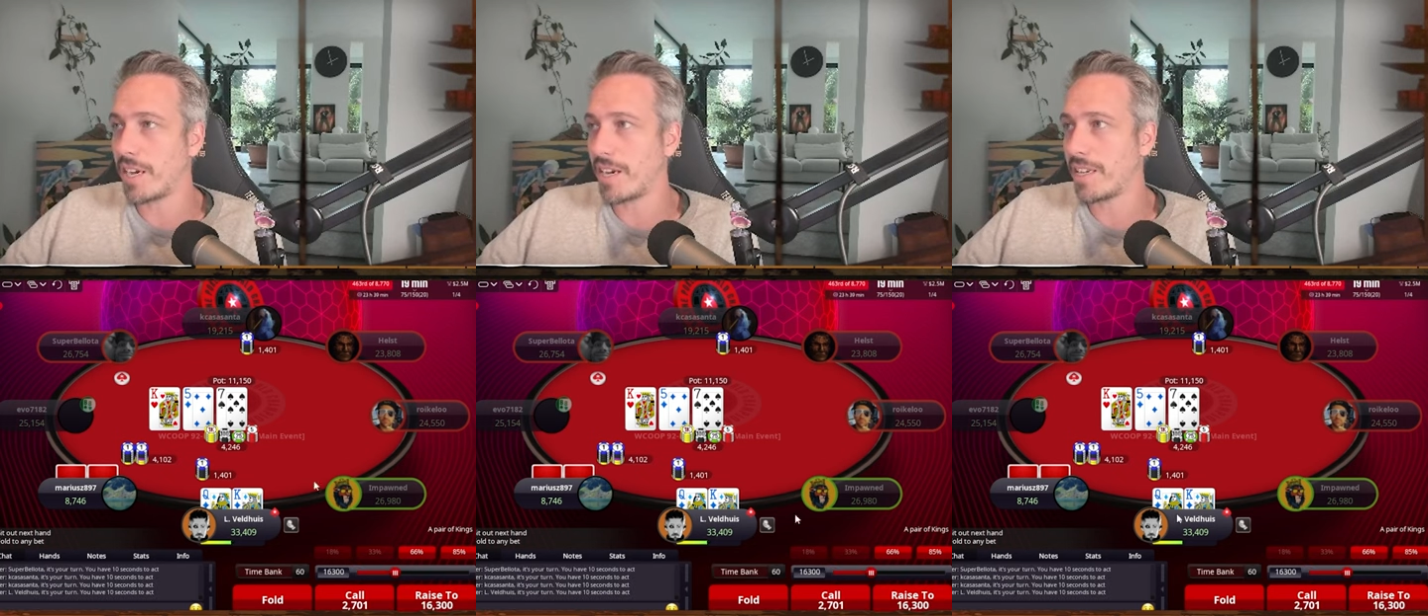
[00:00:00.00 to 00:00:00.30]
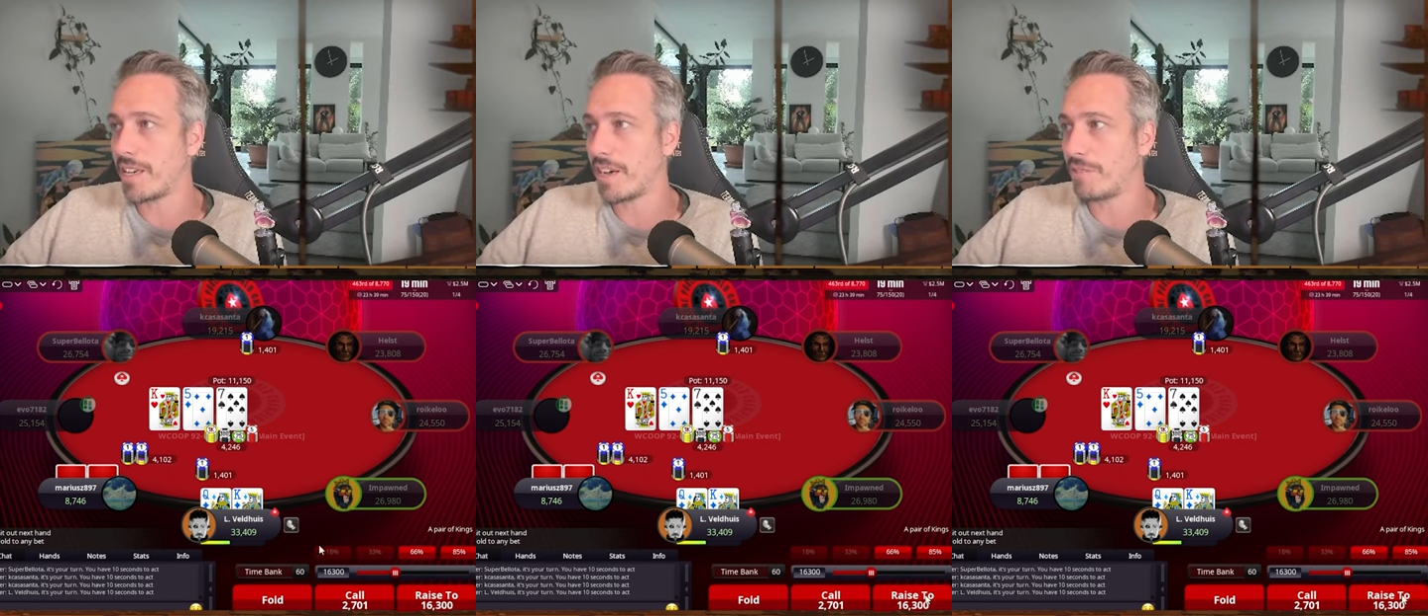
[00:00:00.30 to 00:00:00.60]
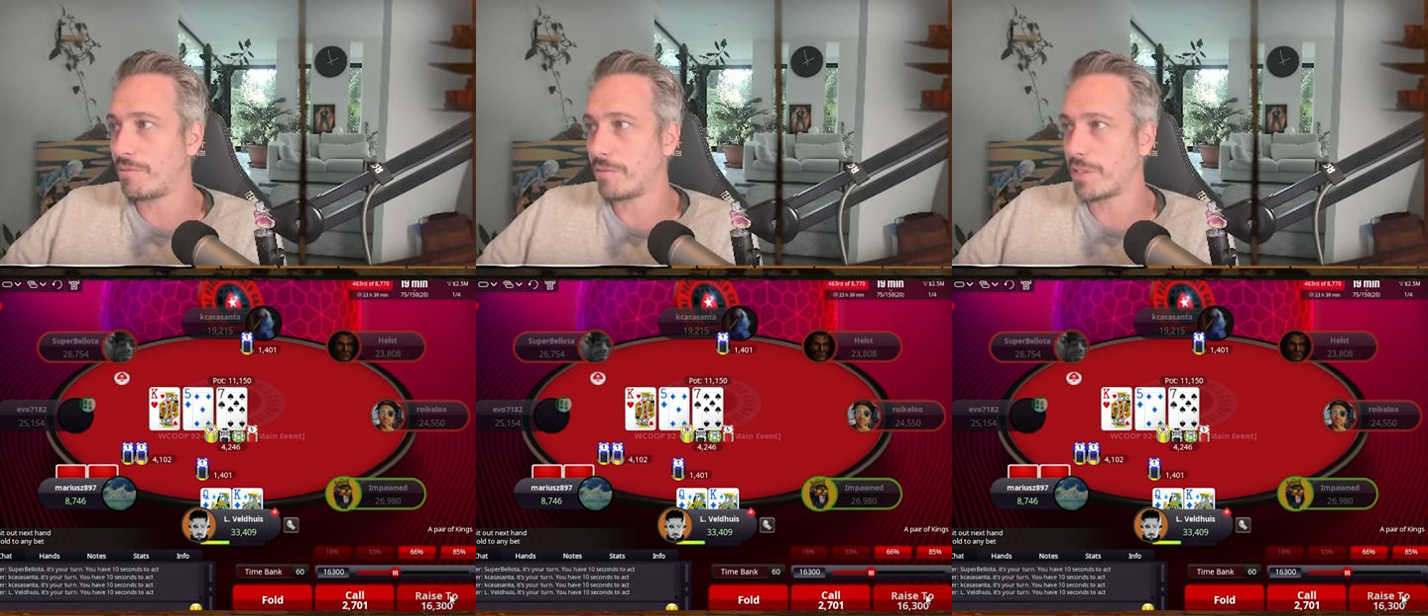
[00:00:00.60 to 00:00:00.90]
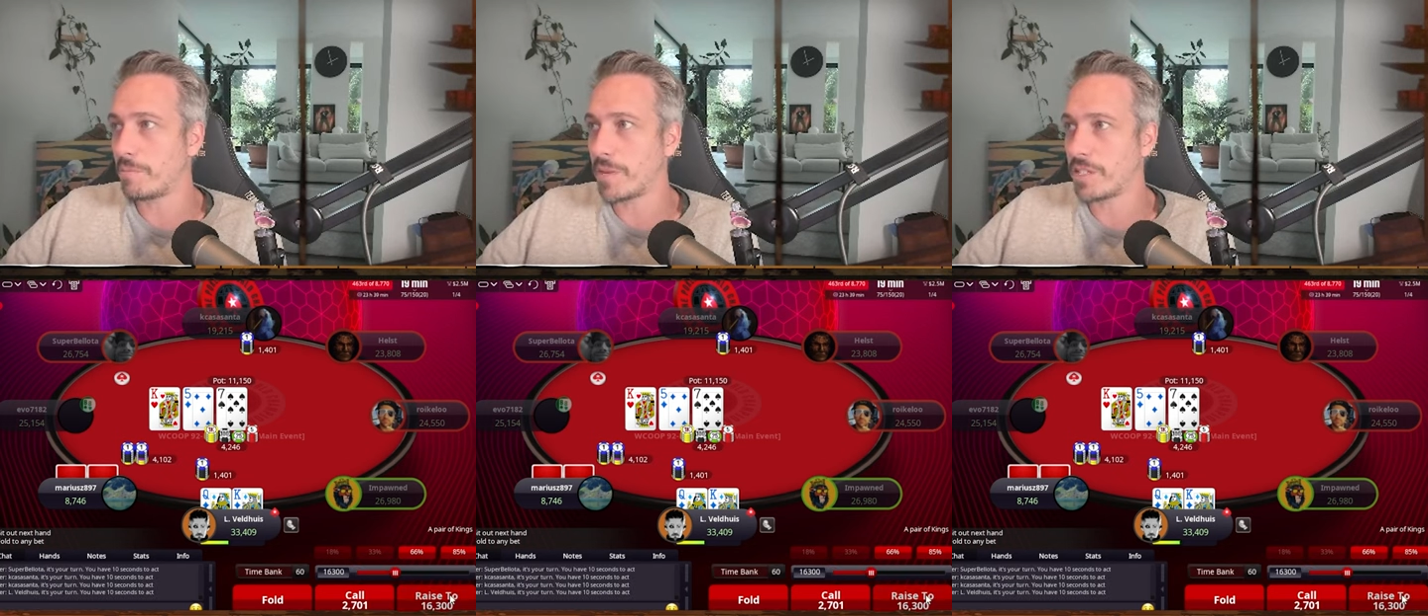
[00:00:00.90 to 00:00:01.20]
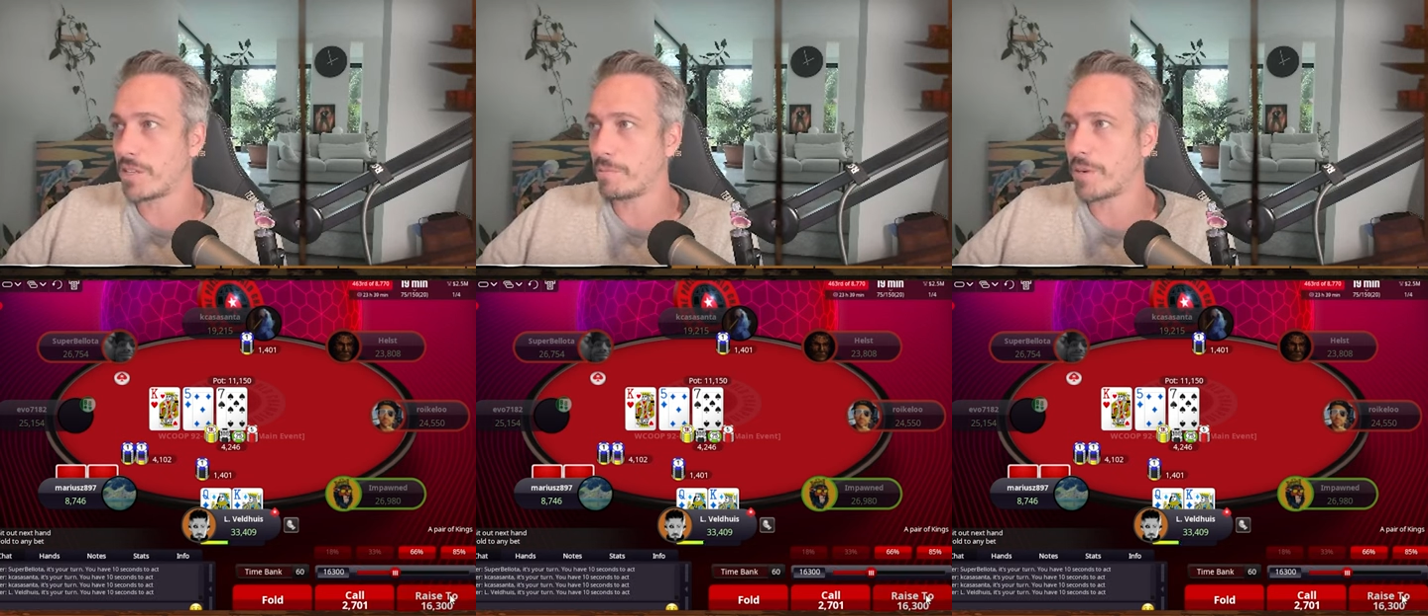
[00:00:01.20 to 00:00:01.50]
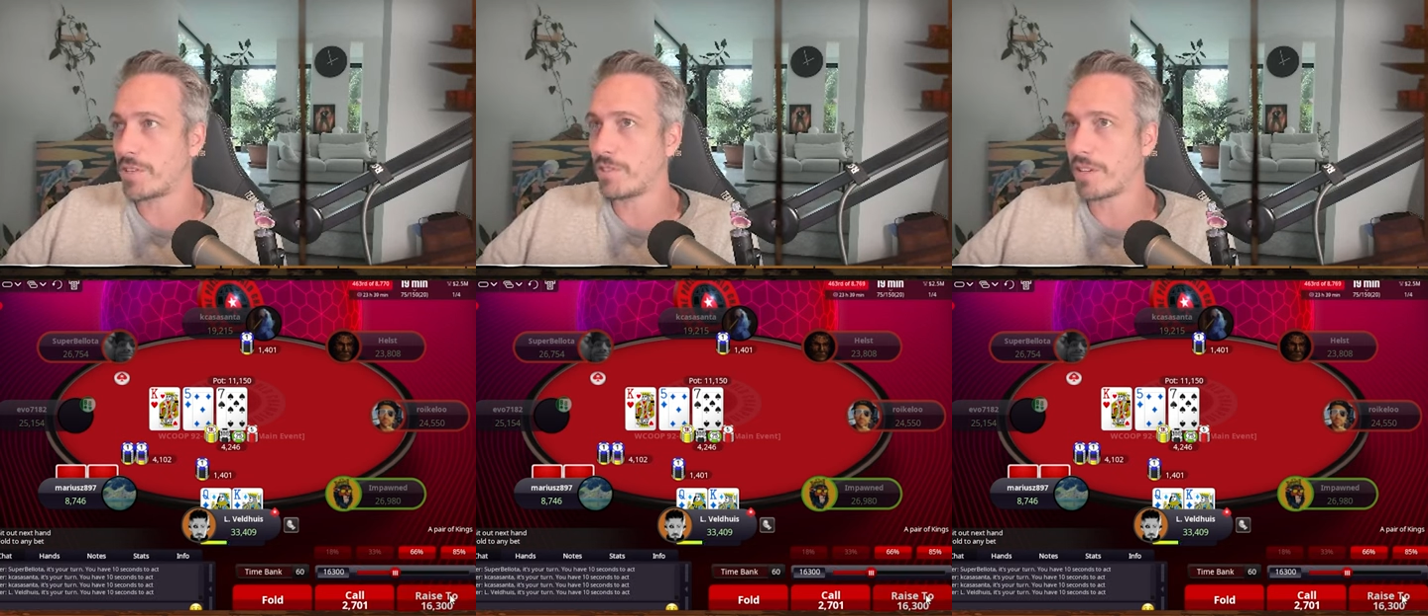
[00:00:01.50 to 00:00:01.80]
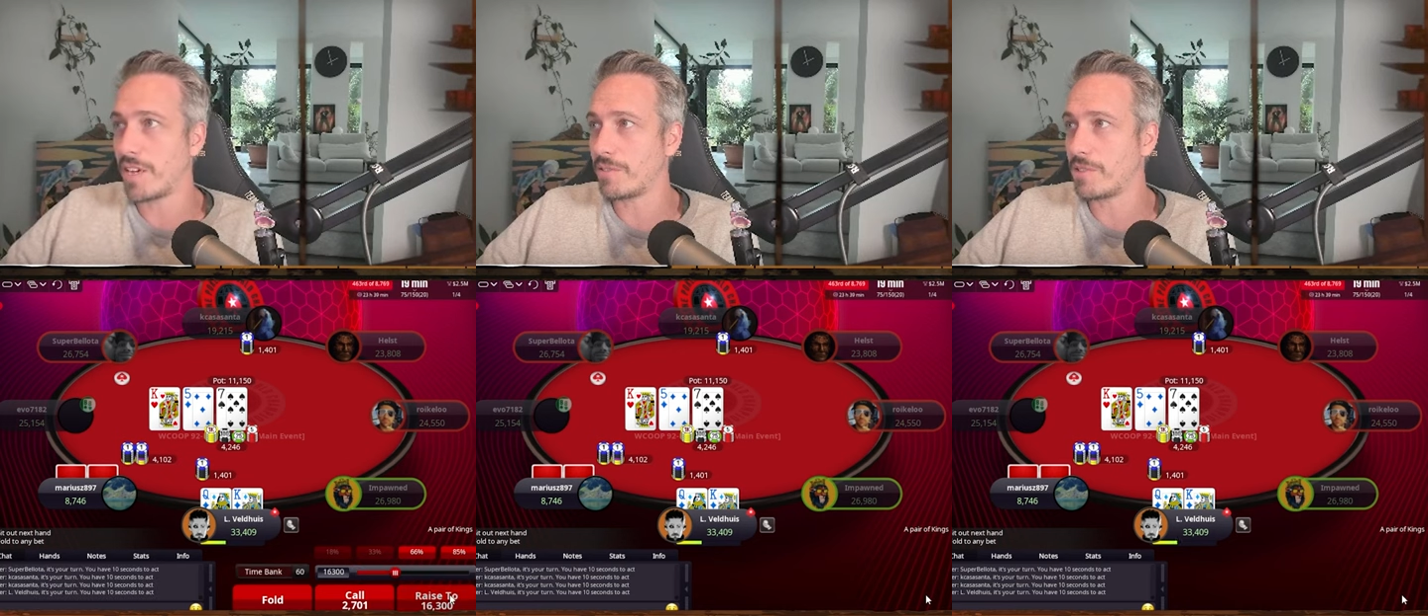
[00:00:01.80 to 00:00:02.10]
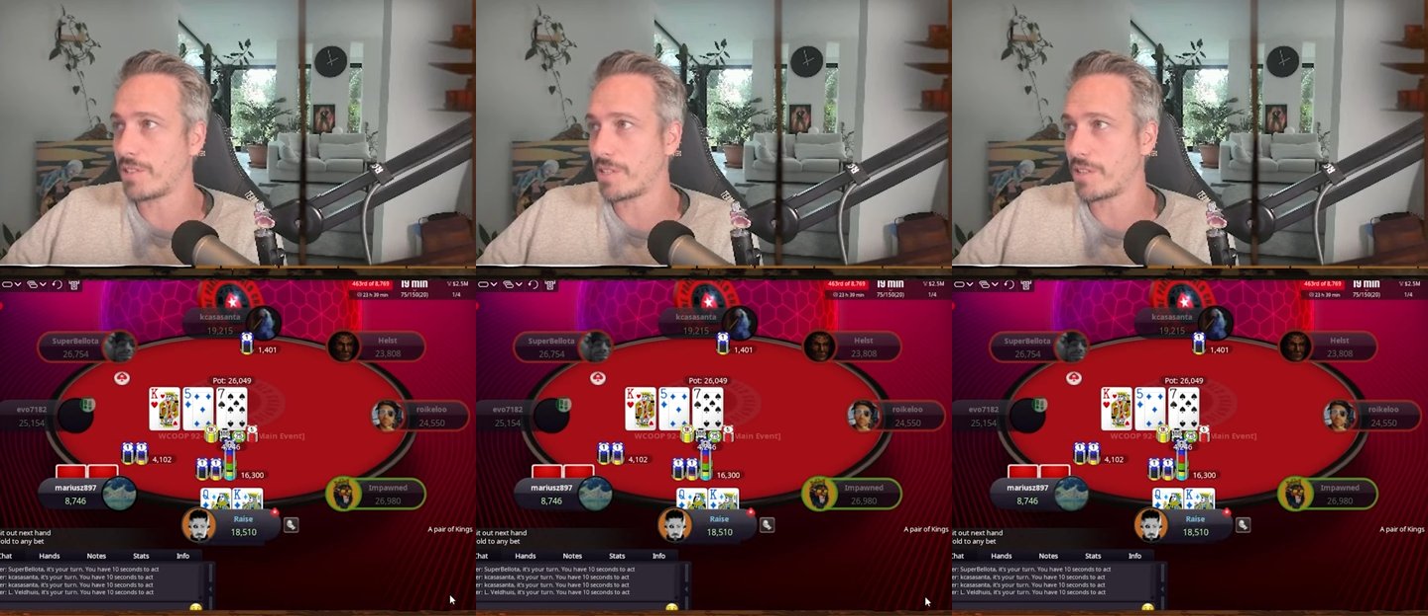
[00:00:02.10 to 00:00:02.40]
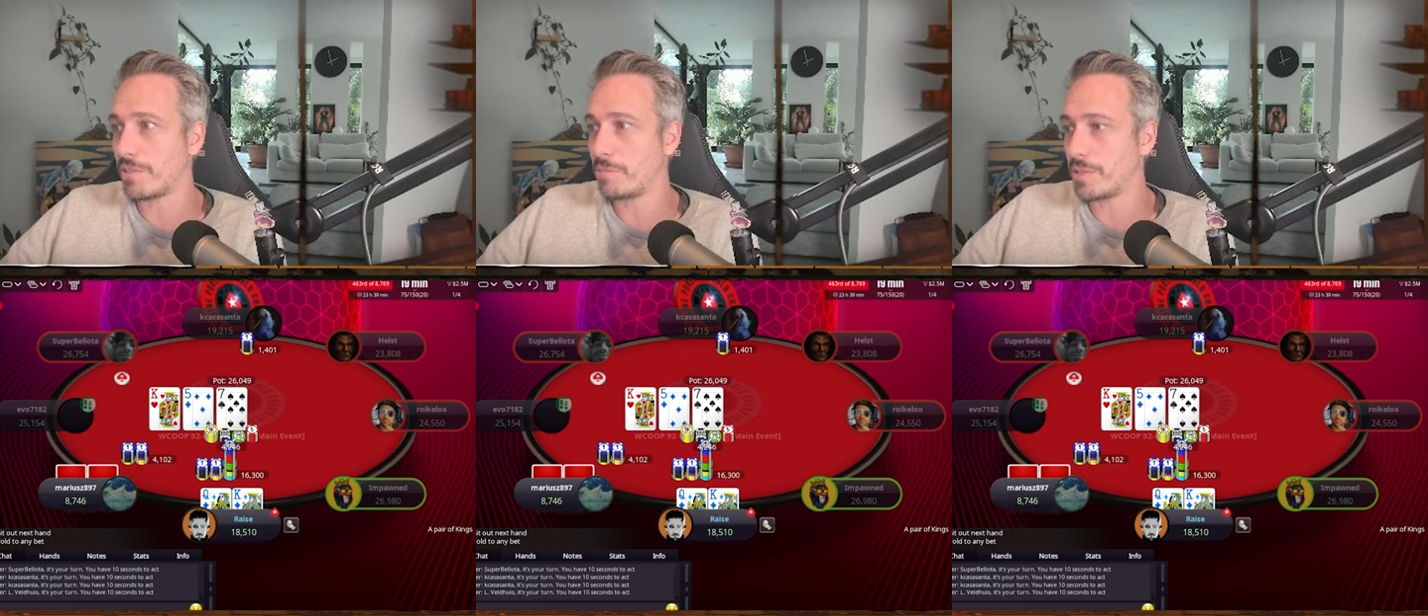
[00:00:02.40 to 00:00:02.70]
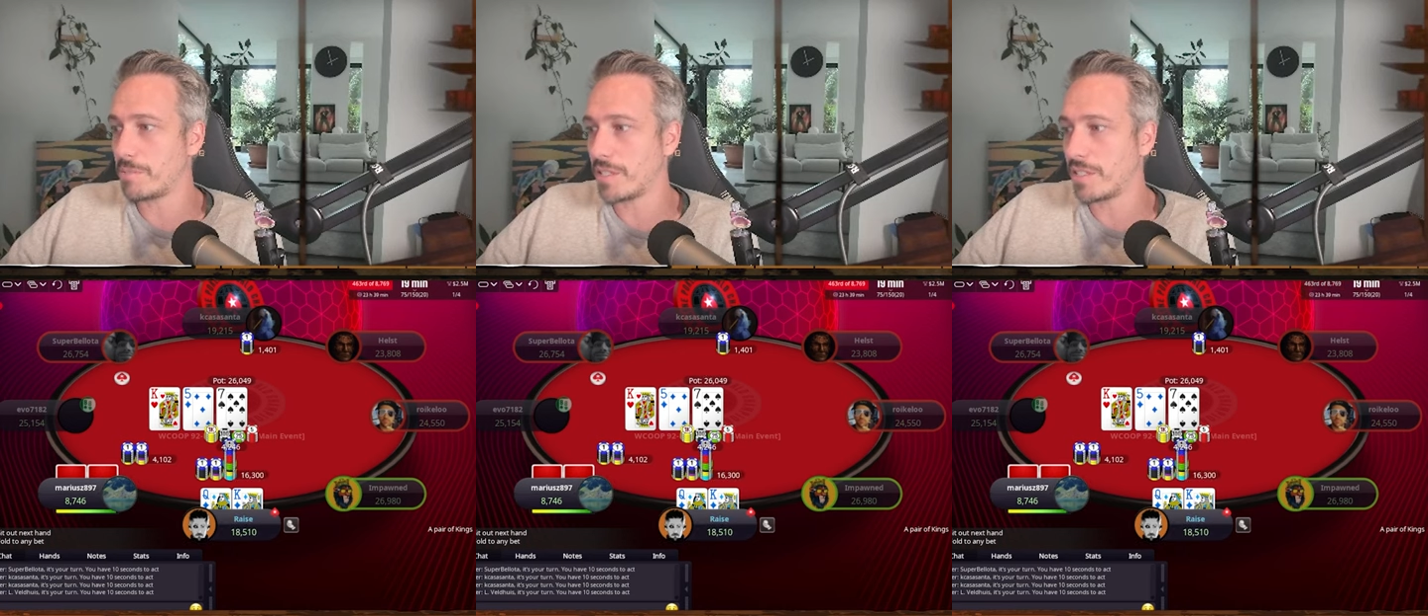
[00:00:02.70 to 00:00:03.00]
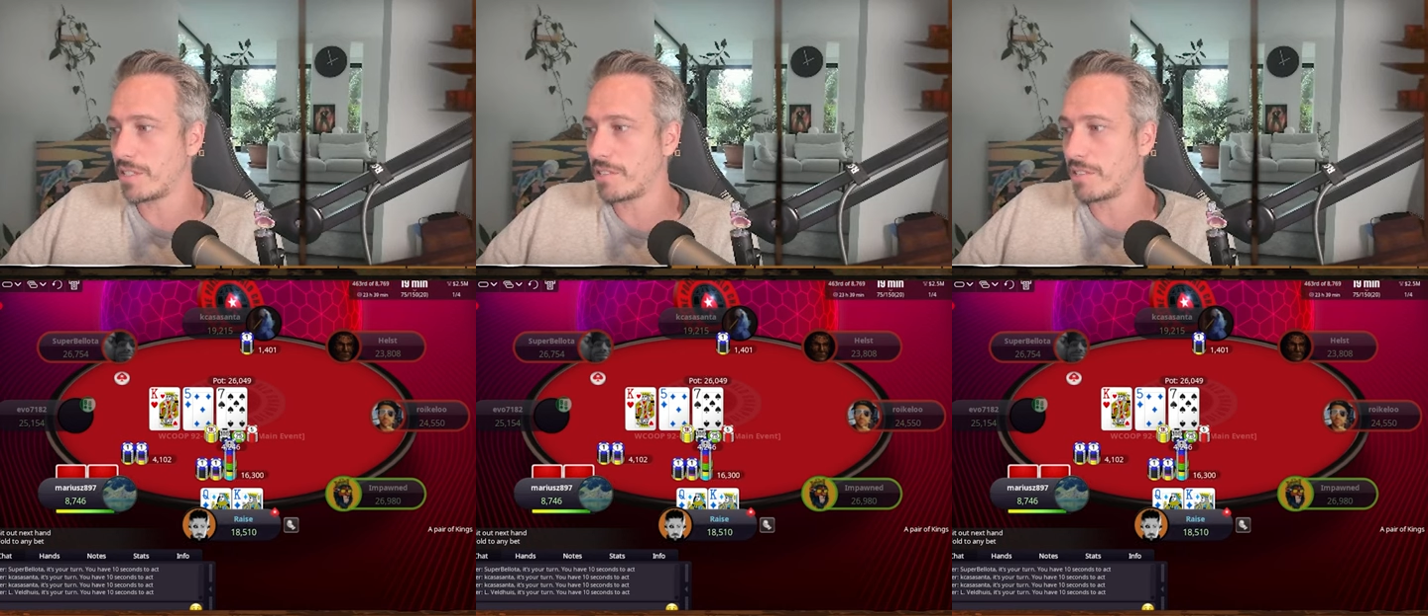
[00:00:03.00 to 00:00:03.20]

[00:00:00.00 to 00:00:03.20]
I have one of the best top pairs you can have, so I just have to put the money in.